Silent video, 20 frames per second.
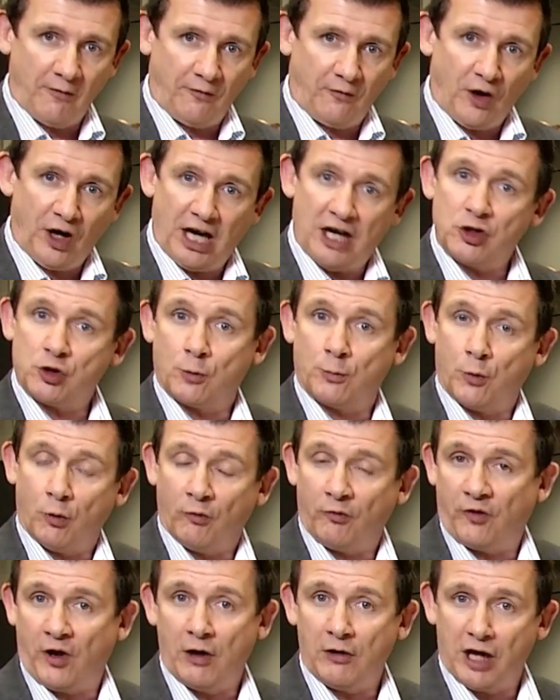financial
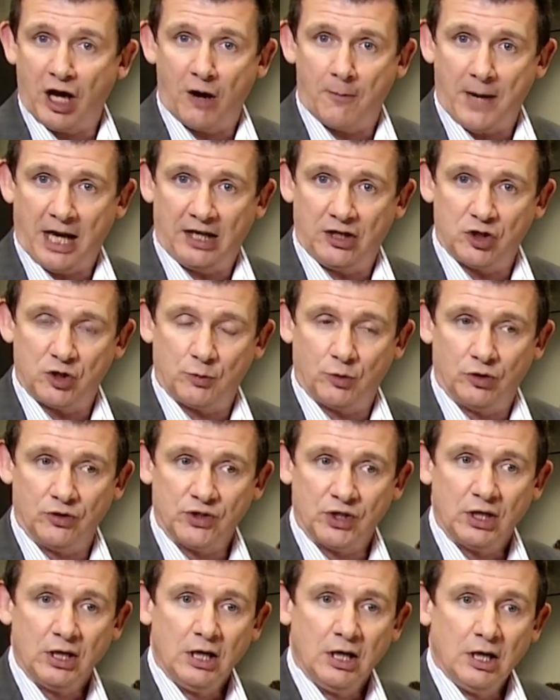portfolio
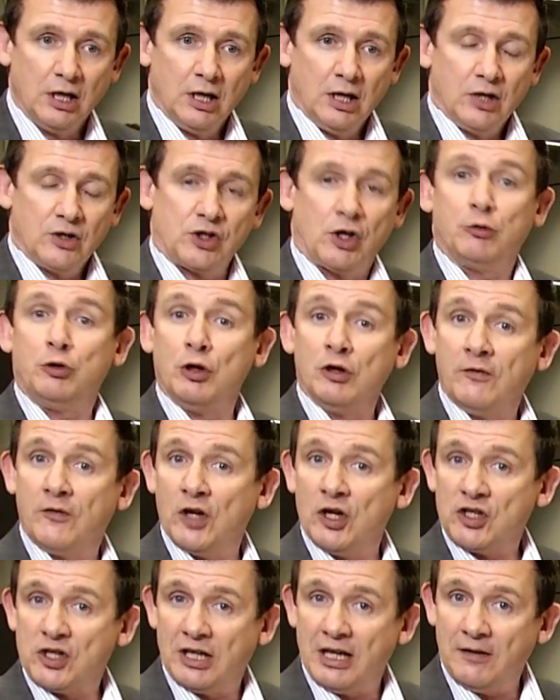management. So
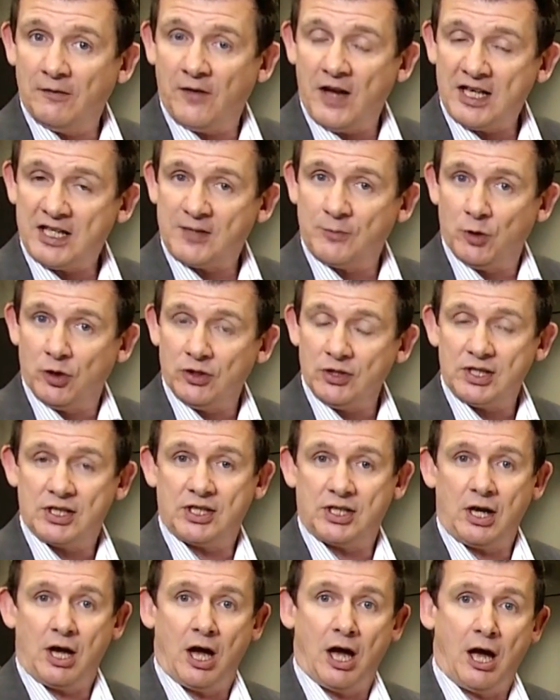Universal
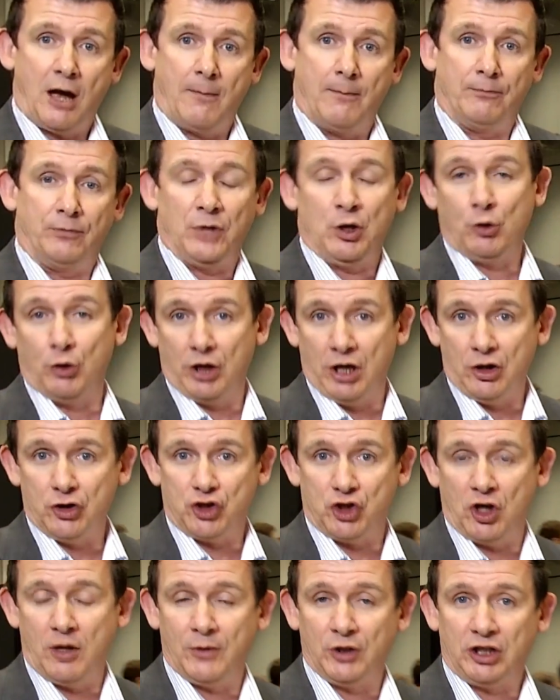Investments, who are
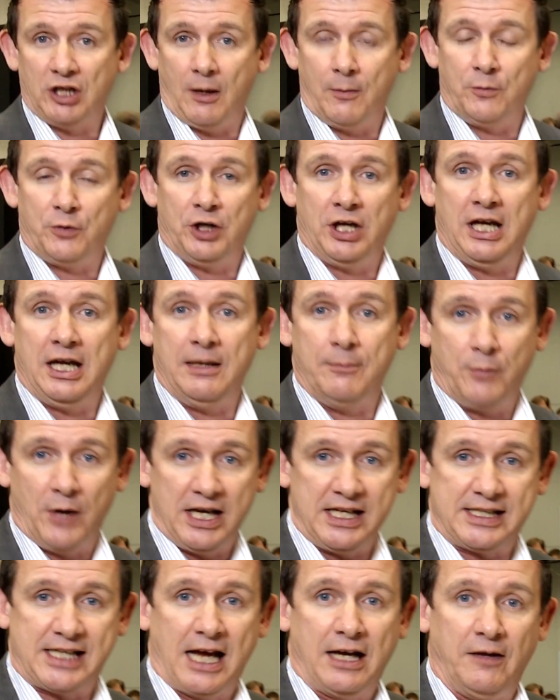a German company
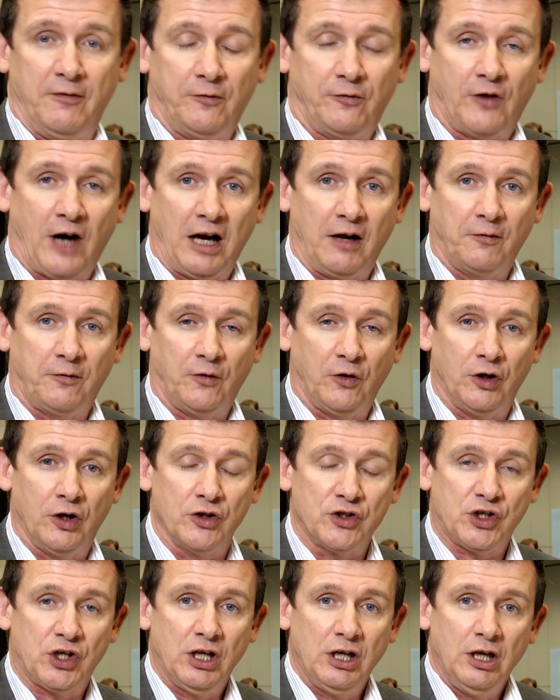based down in
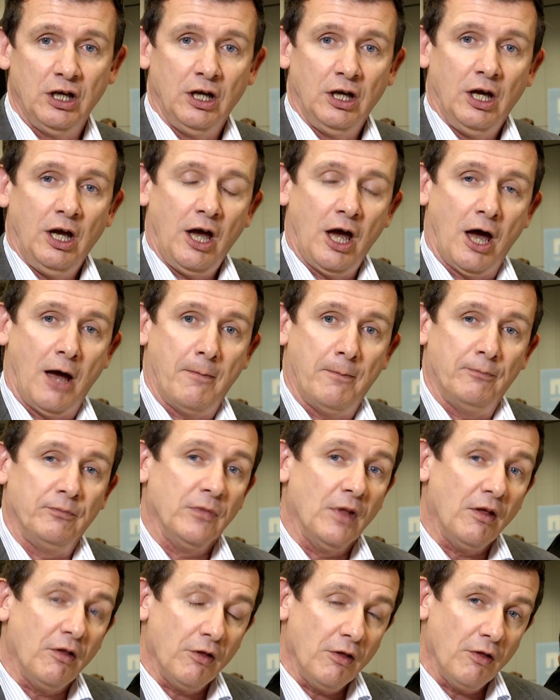Frankfurt,
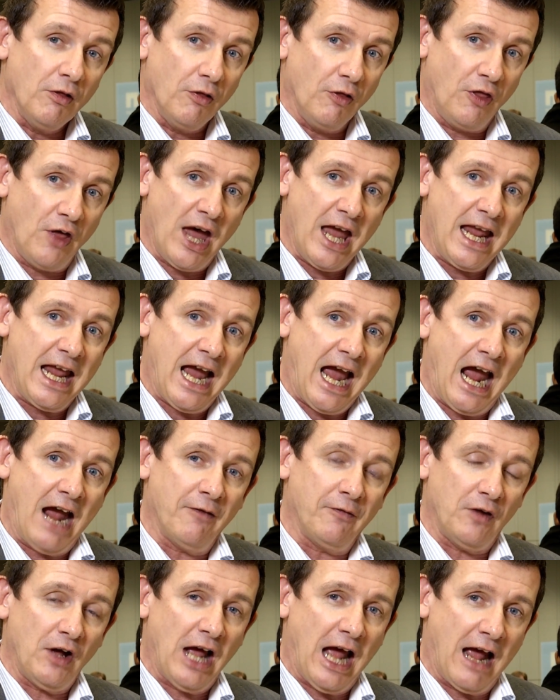they
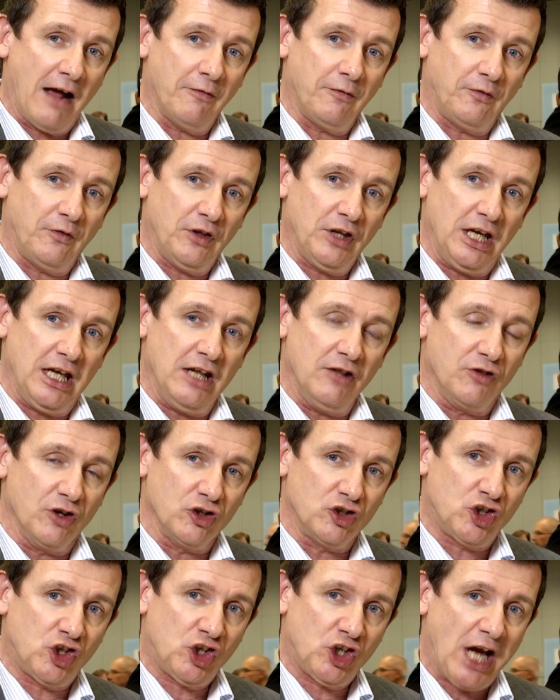have
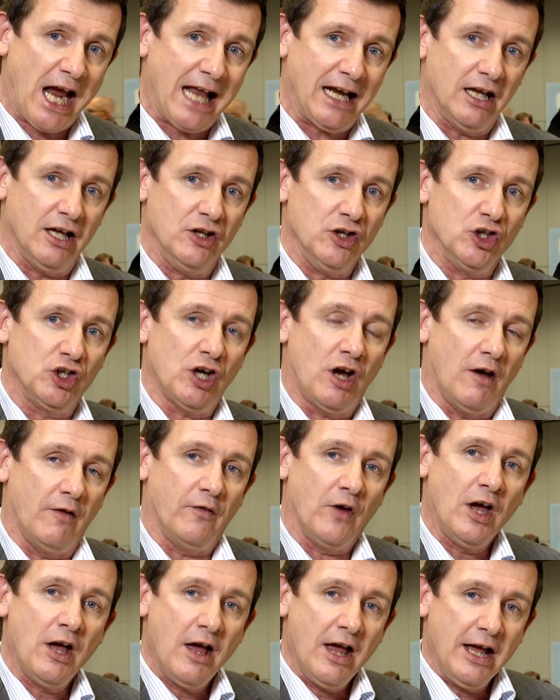the challenge
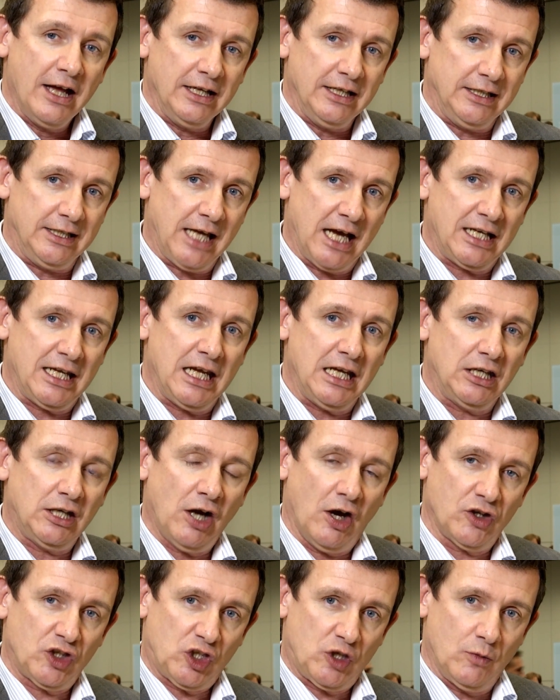of getting
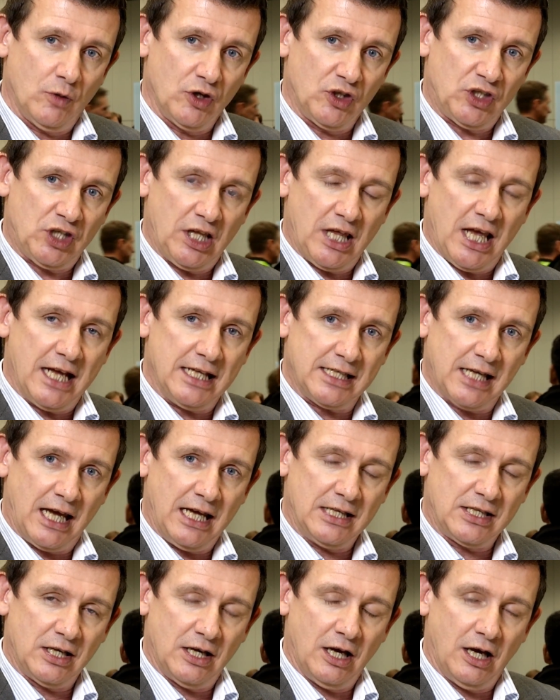customers to their
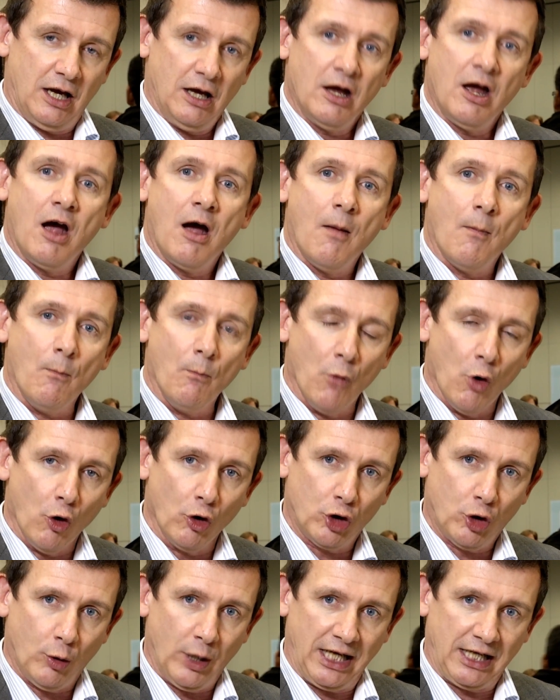data
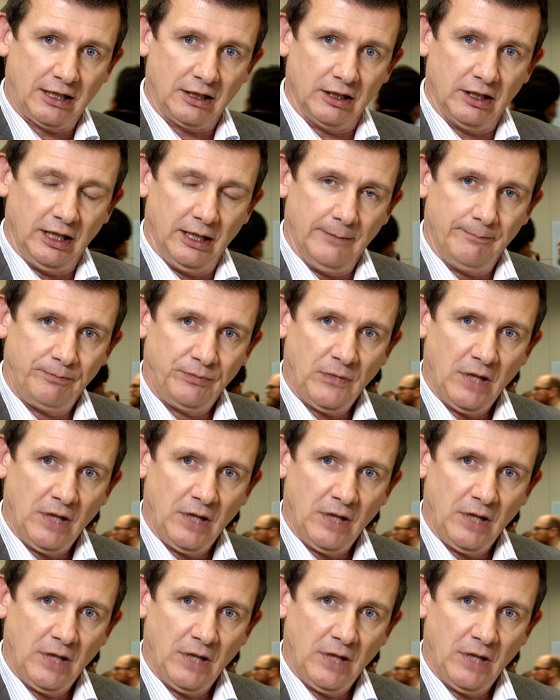more quickly.